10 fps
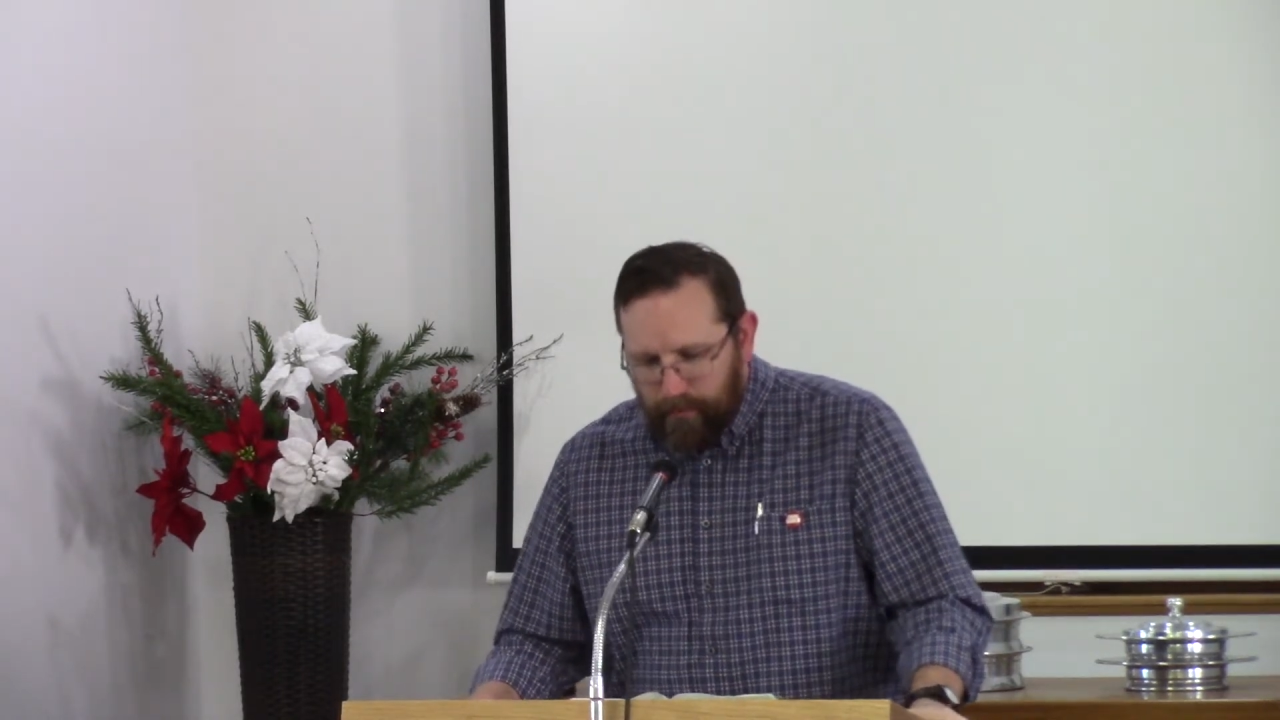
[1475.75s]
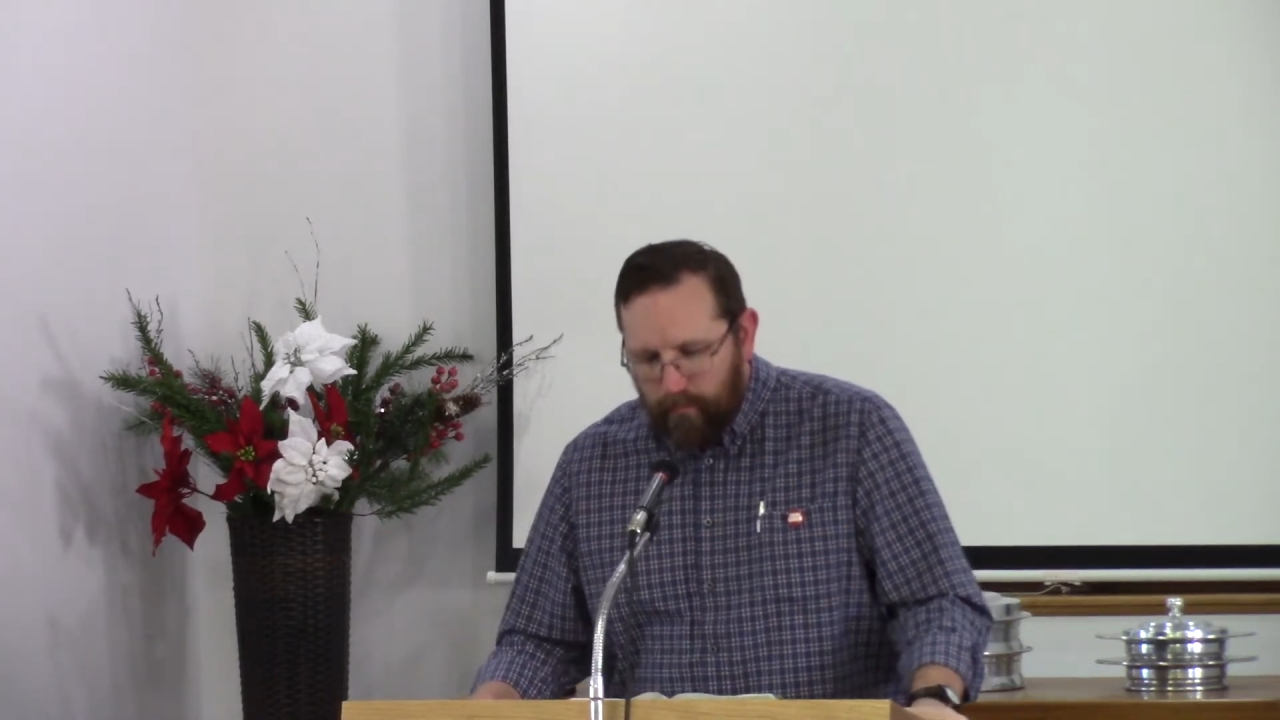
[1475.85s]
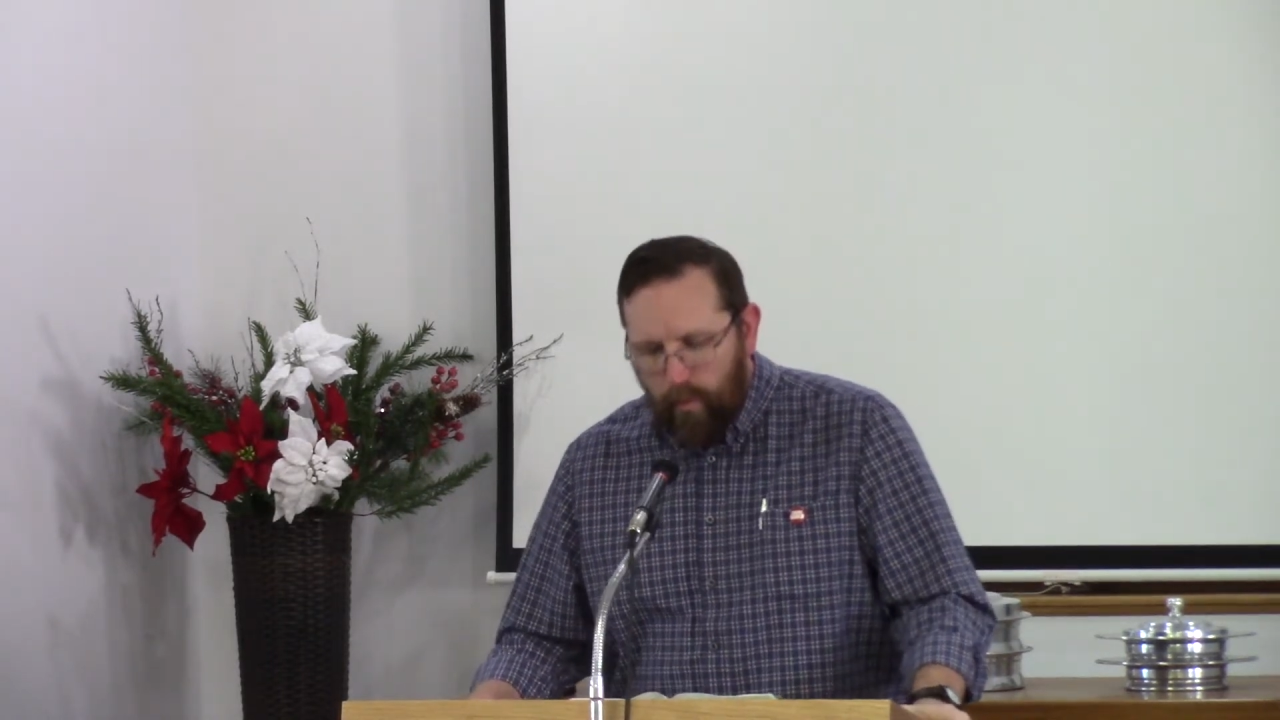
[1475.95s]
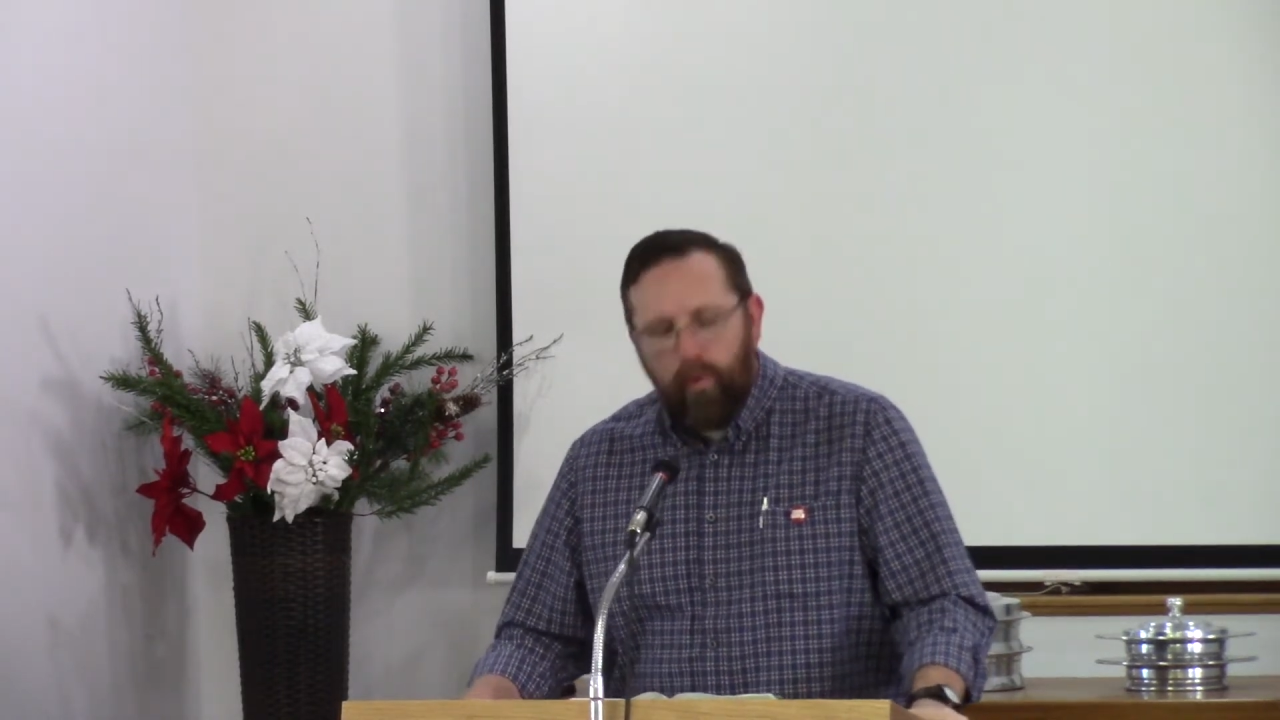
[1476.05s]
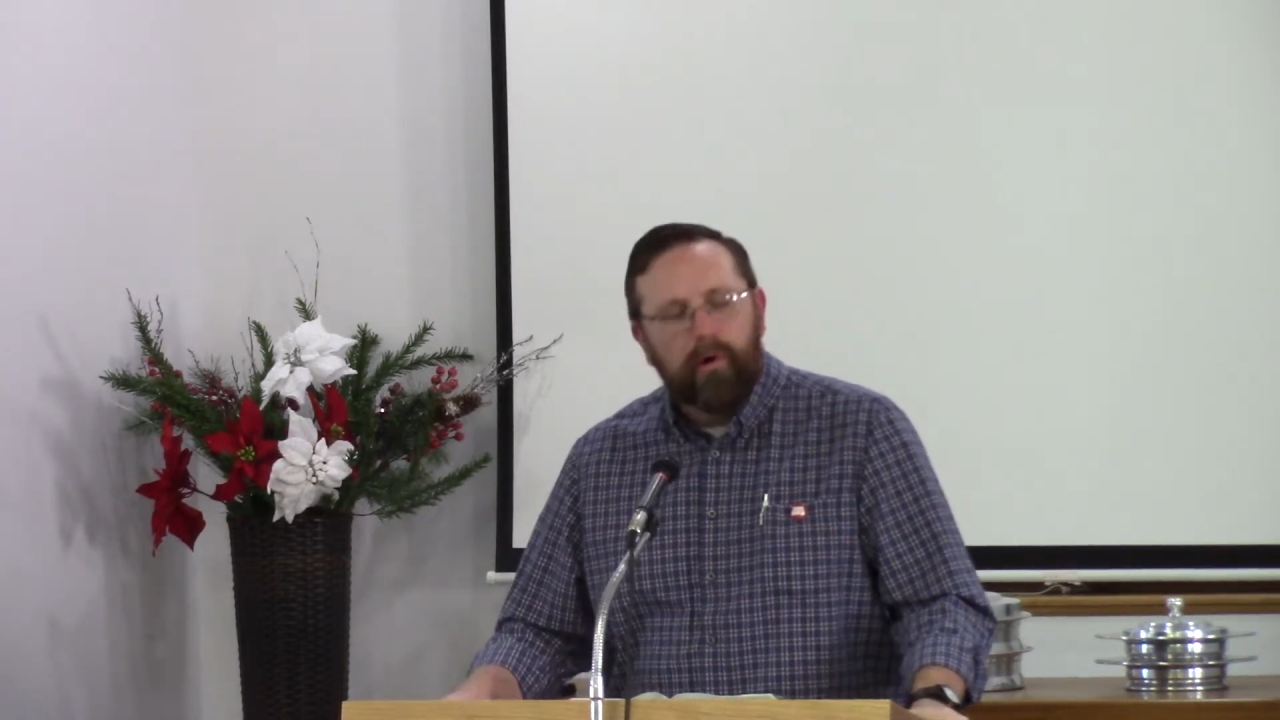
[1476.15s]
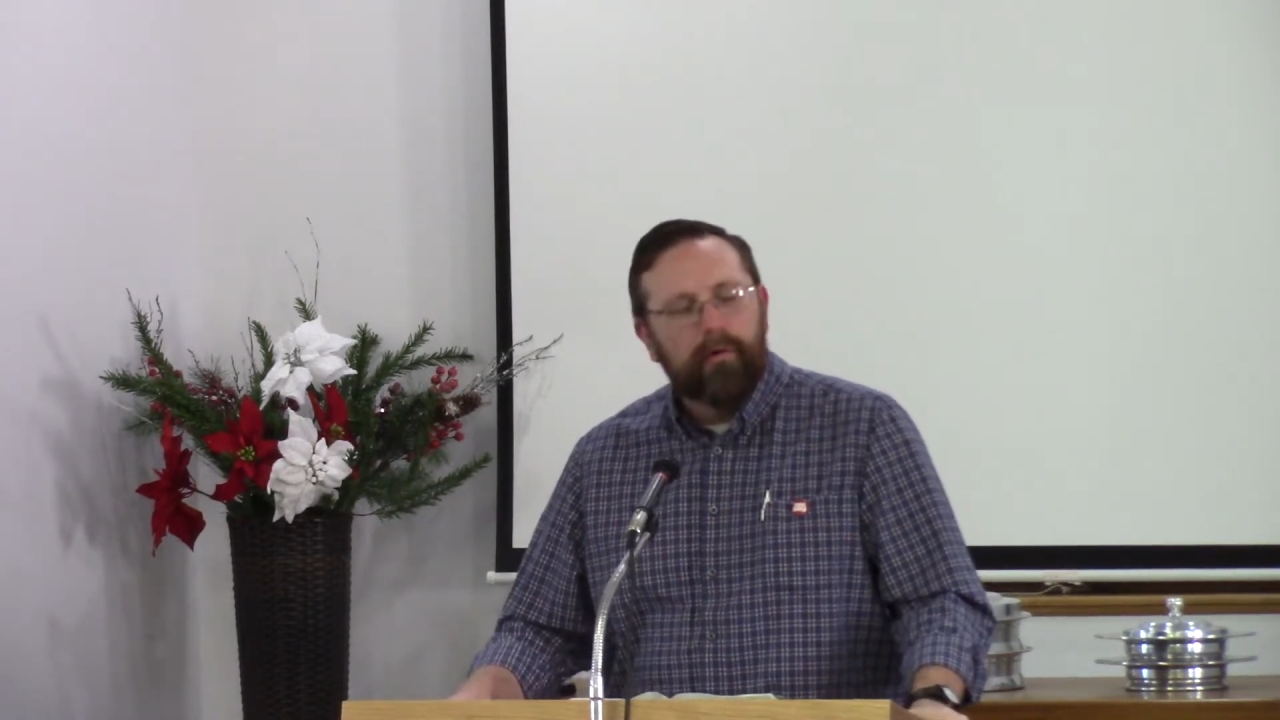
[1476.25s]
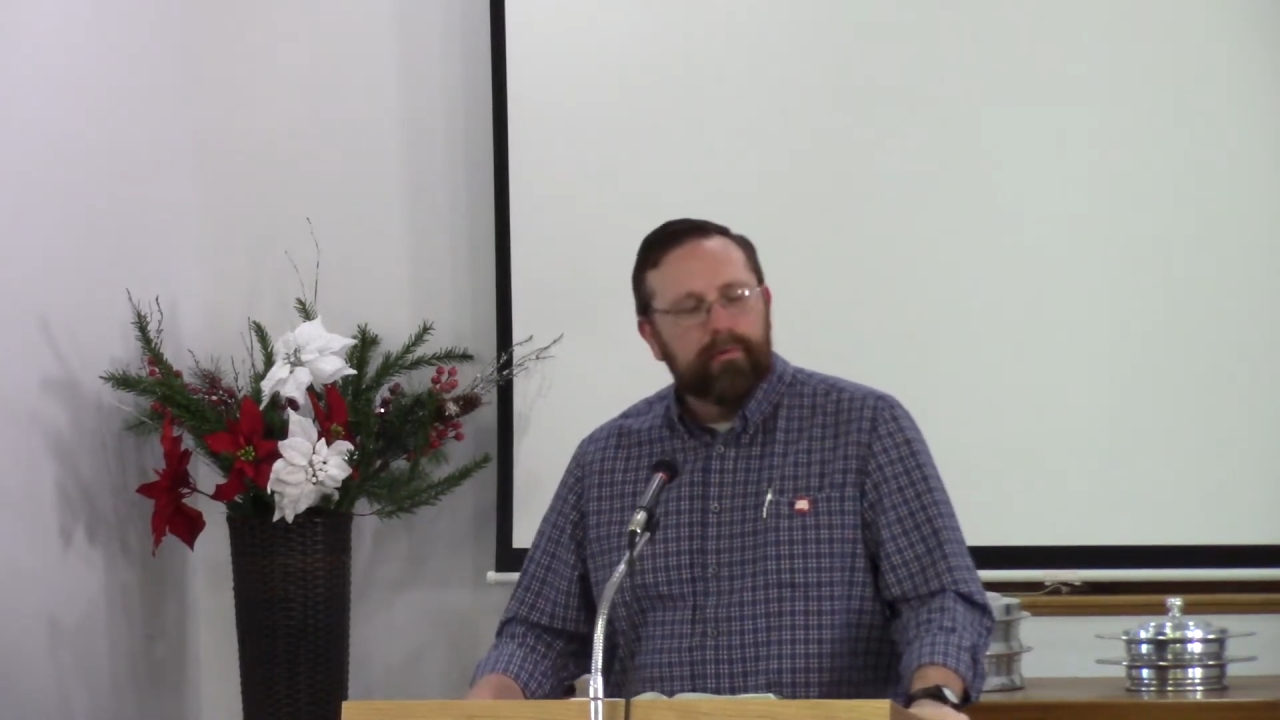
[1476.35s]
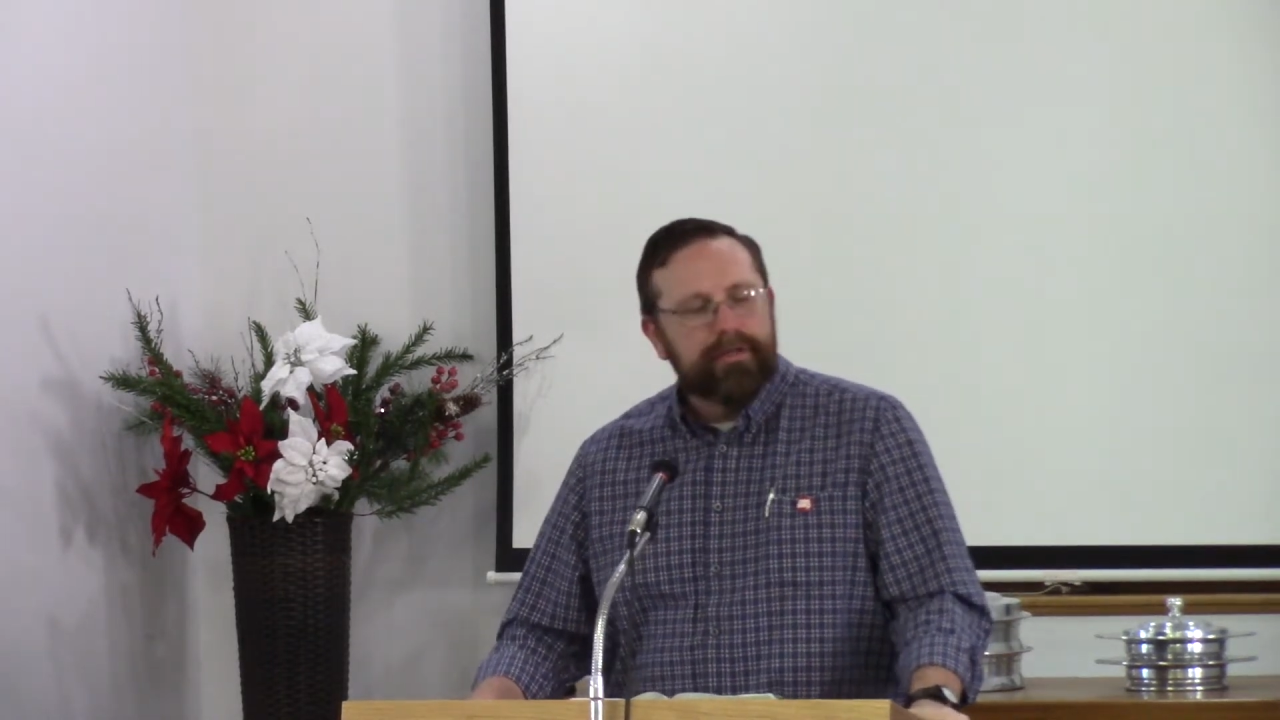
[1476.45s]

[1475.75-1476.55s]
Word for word: reward,